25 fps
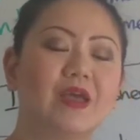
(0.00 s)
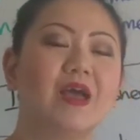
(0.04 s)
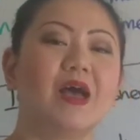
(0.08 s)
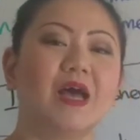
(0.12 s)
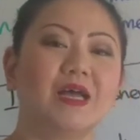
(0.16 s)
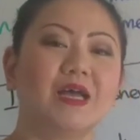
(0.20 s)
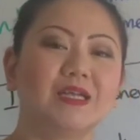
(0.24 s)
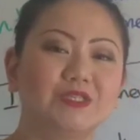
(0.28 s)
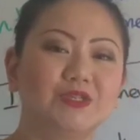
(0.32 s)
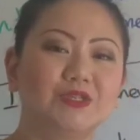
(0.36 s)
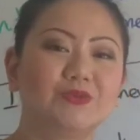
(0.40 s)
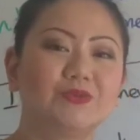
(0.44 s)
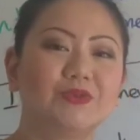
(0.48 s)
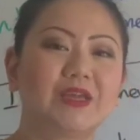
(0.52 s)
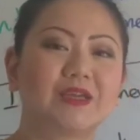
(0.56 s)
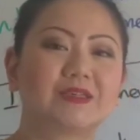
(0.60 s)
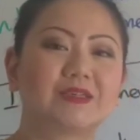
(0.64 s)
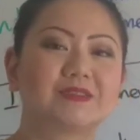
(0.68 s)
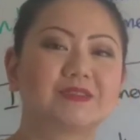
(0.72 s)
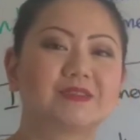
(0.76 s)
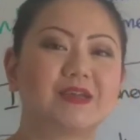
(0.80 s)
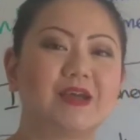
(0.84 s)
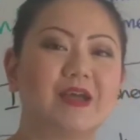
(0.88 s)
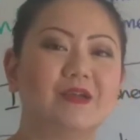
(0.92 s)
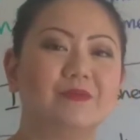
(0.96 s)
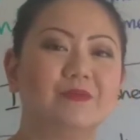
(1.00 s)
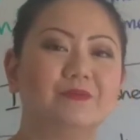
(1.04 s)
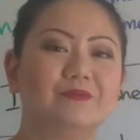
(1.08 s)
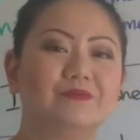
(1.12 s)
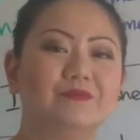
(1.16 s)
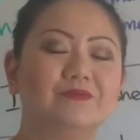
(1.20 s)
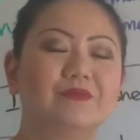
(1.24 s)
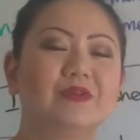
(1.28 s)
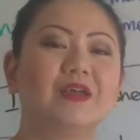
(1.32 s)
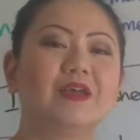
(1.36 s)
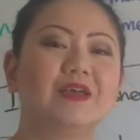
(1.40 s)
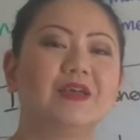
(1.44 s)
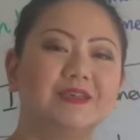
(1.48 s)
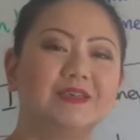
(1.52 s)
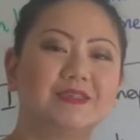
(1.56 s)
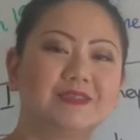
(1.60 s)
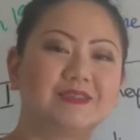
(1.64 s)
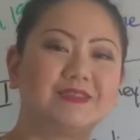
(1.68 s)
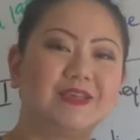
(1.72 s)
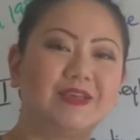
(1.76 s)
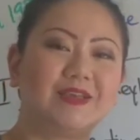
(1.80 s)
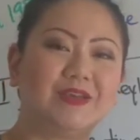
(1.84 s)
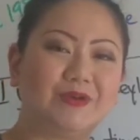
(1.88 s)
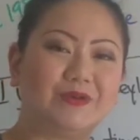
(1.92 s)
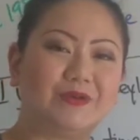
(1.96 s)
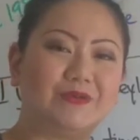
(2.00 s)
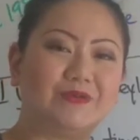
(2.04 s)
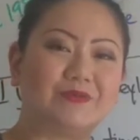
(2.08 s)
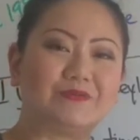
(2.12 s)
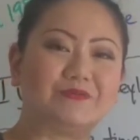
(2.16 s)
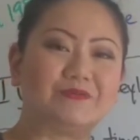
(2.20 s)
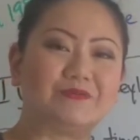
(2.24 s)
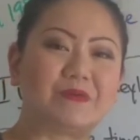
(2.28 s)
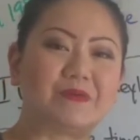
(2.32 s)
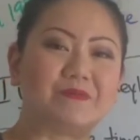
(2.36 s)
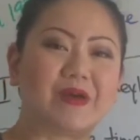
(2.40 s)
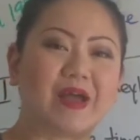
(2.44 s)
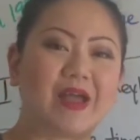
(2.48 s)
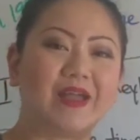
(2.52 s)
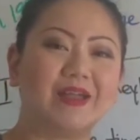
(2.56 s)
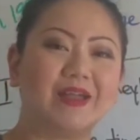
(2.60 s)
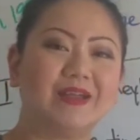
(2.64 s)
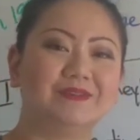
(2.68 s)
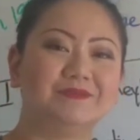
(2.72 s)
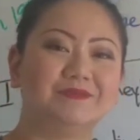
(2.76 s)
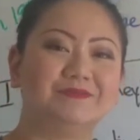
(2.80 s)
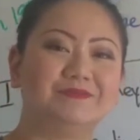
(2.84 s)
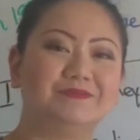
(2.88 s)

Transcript: Until next time, see you. Bye-bye.